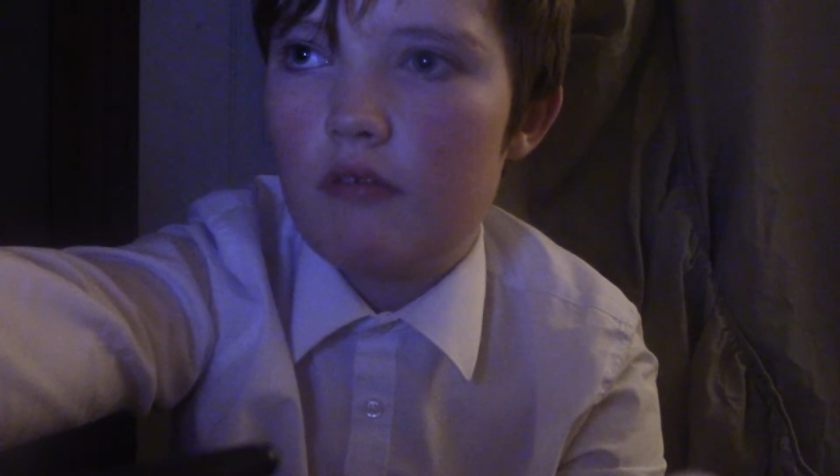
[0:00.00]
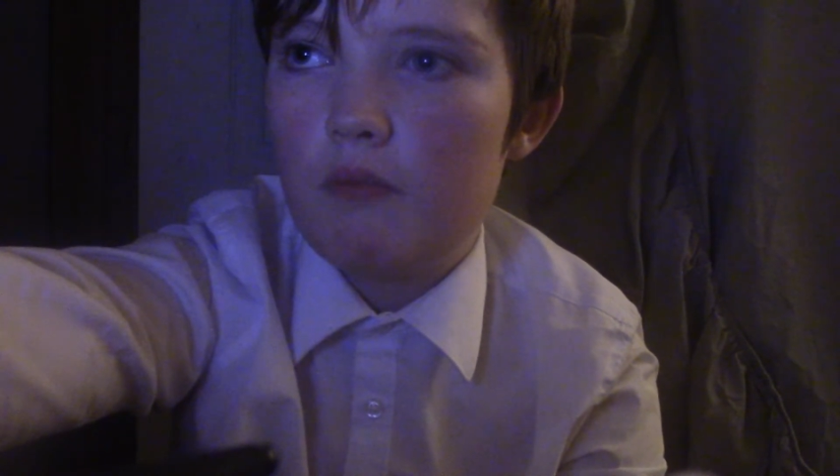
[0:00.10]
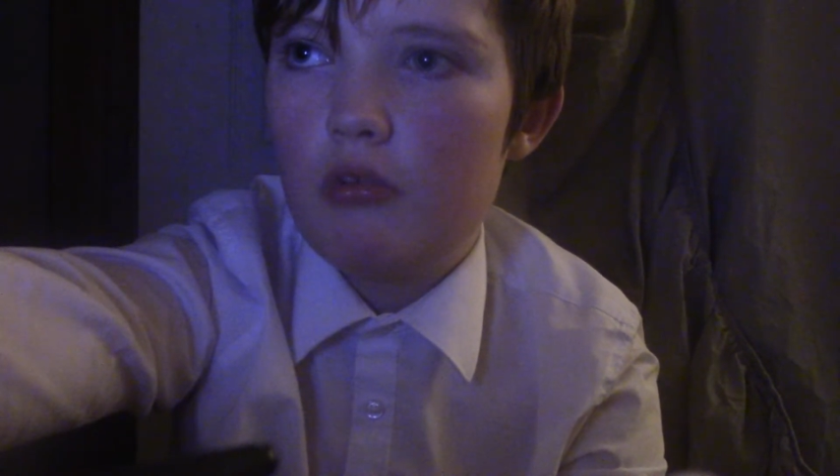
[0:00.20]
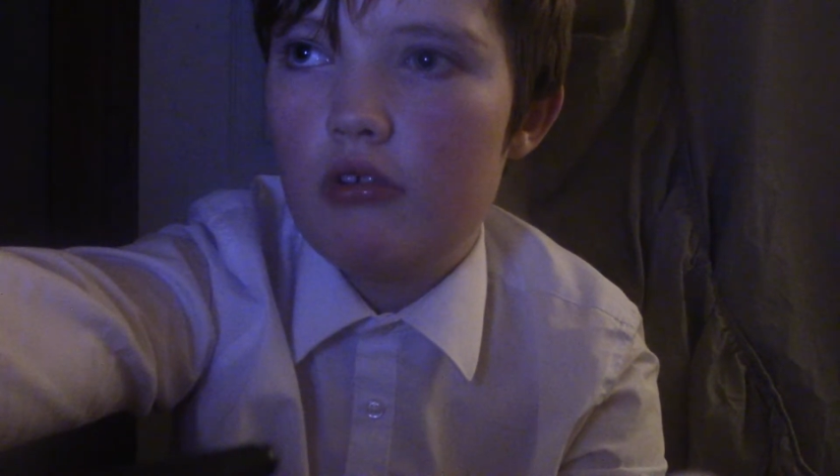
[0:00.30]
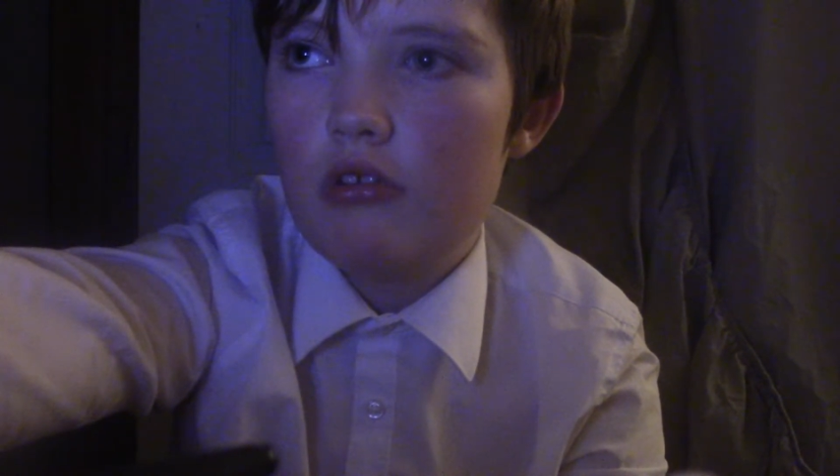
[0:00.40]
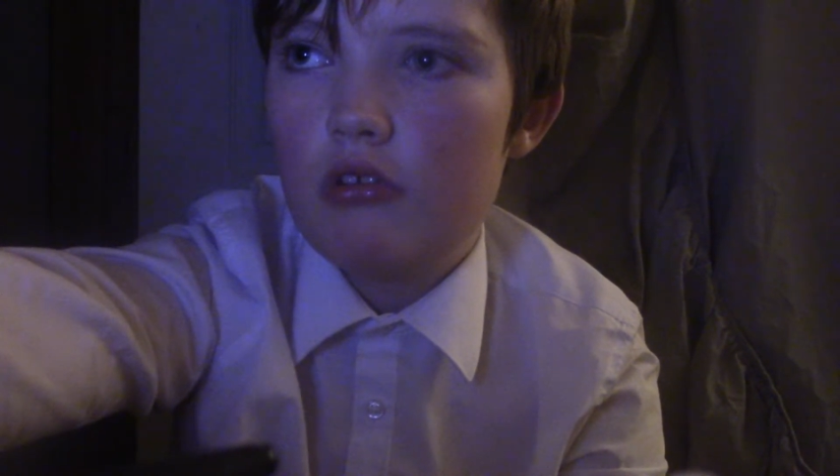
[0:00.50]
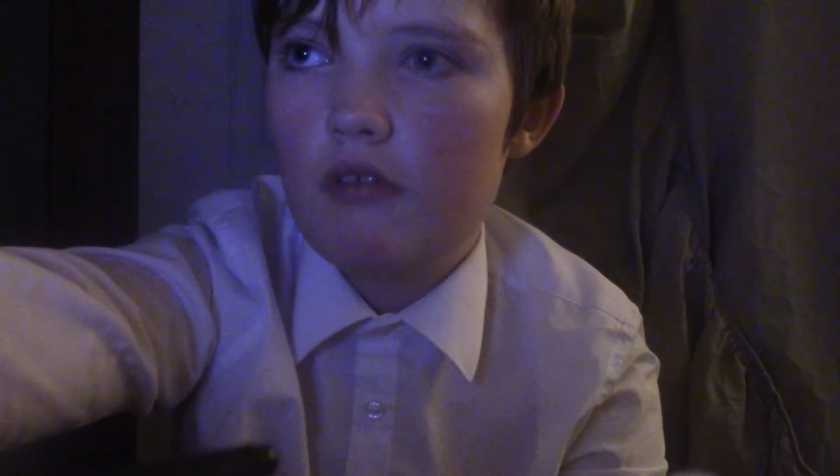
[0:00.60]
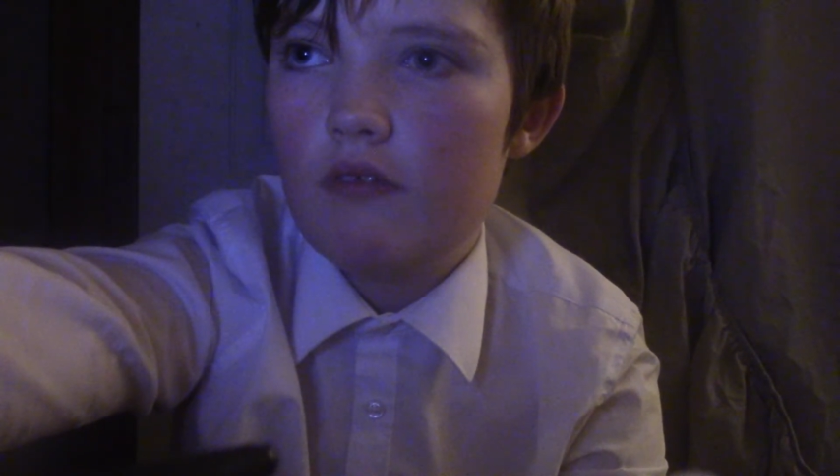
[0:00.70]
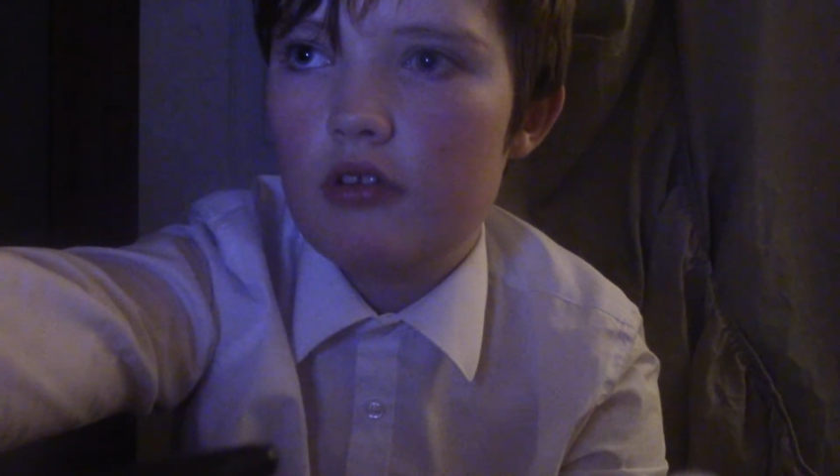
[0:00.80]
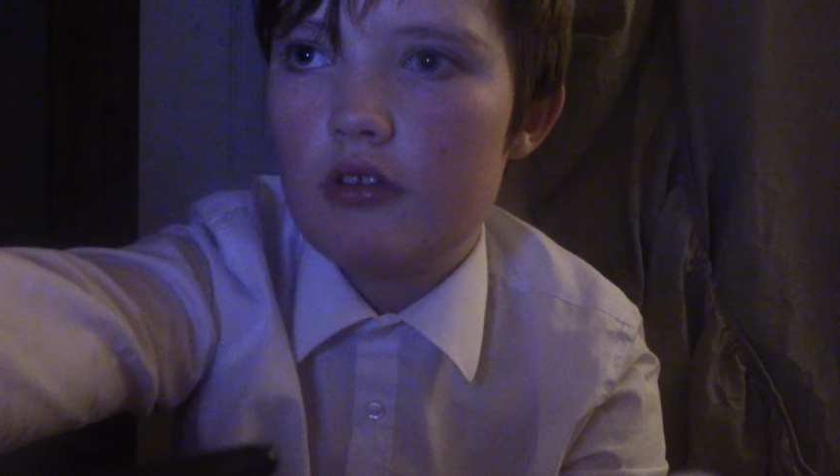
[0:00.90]
of port
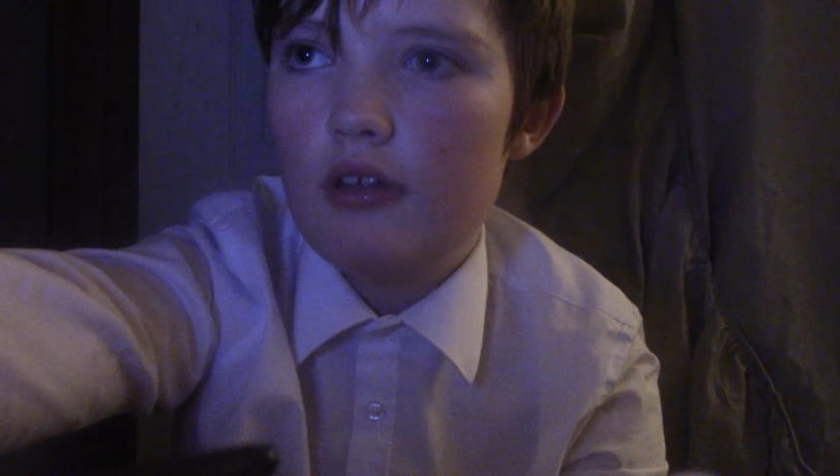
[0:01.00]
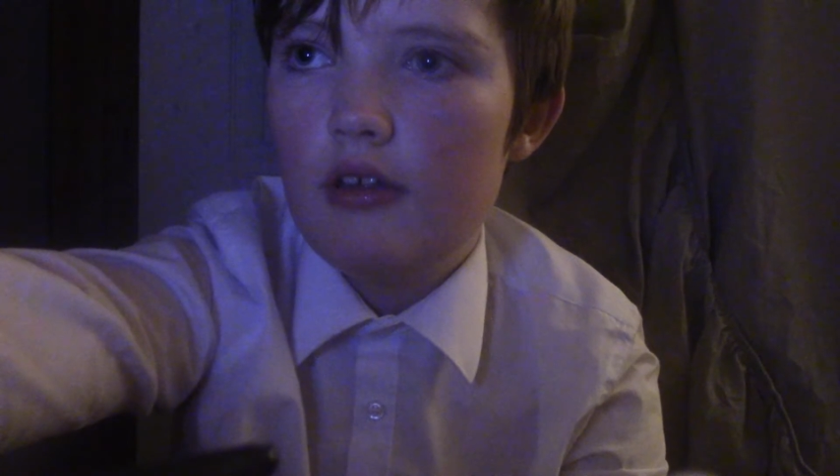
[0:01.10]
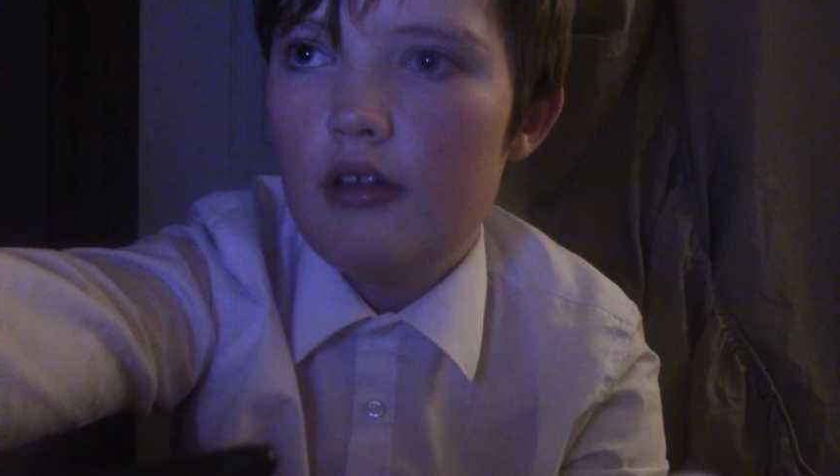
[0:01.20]
service.